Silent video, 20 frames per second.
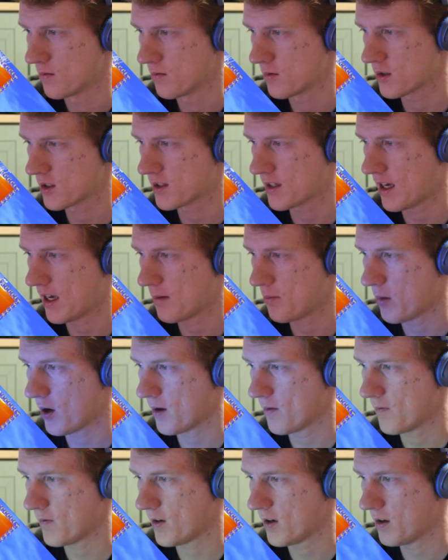Was K-pop
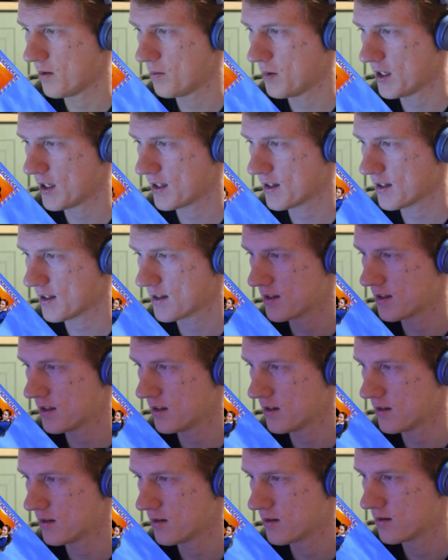very big this year?
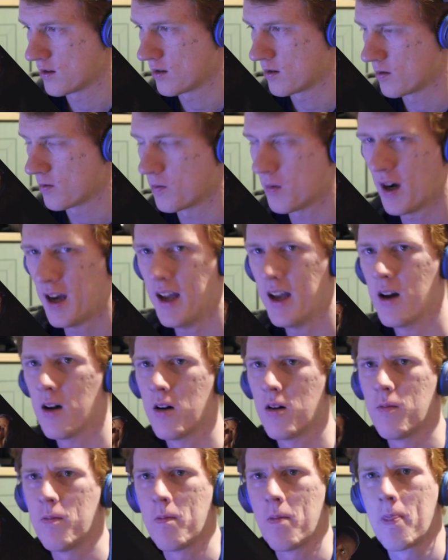Why
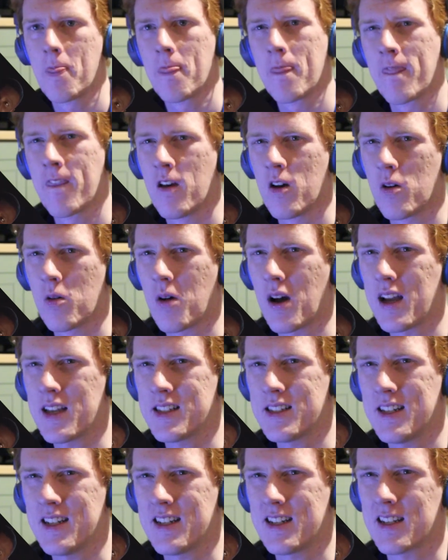isn't
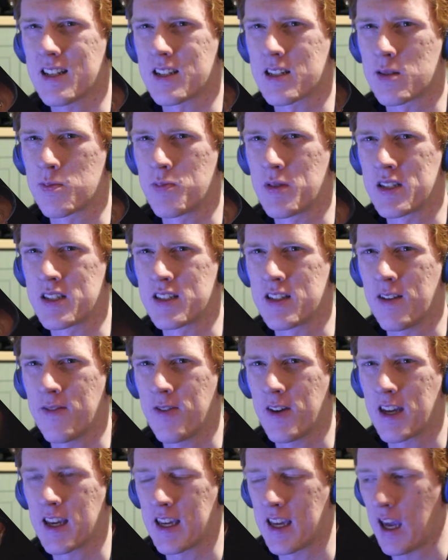it a
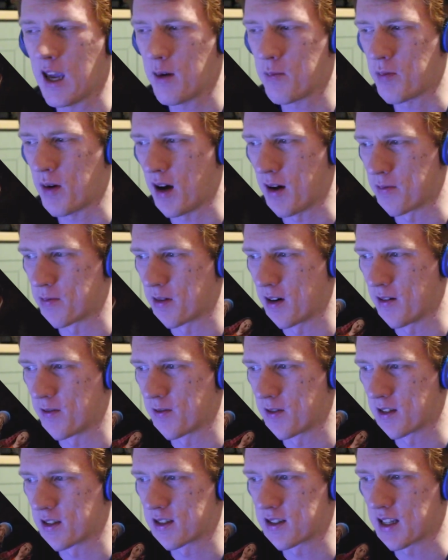specific K-pop
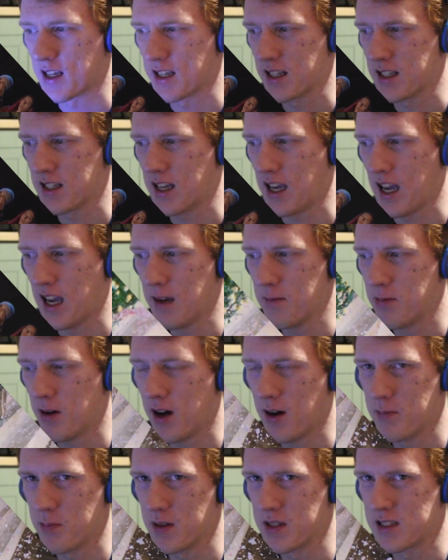reference? Like, K-pop
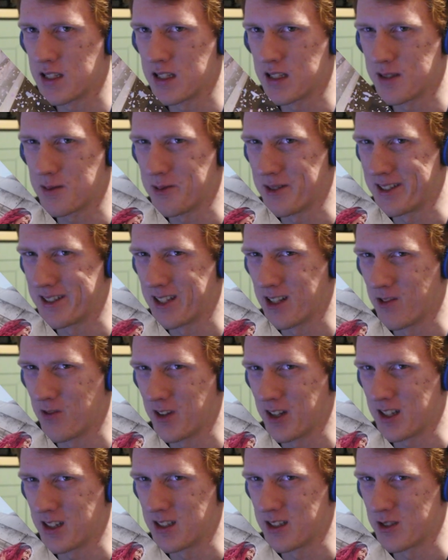isn't specific
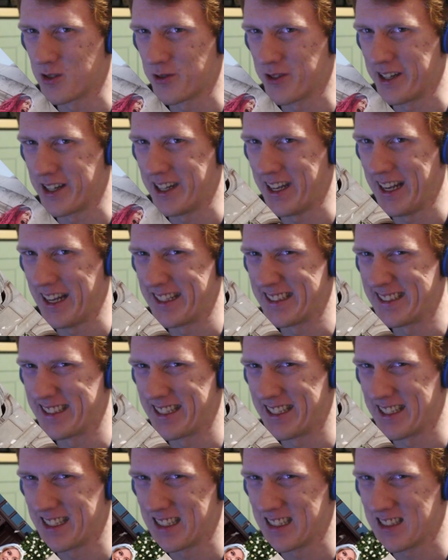to
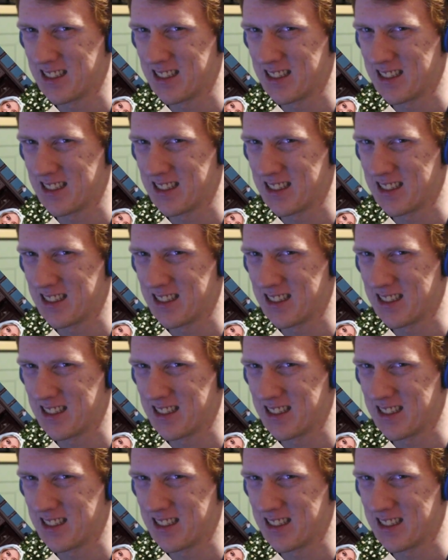2018.